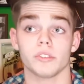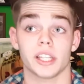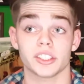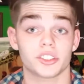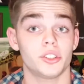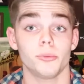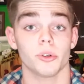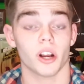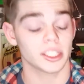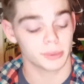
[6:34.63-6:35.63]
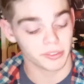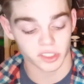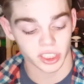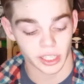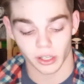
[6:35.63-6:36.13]
that's super awesome. I haven't
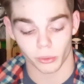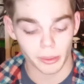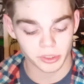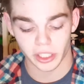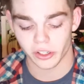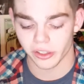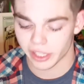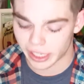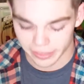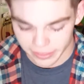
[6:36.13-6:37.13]
seen that on the website or anything. I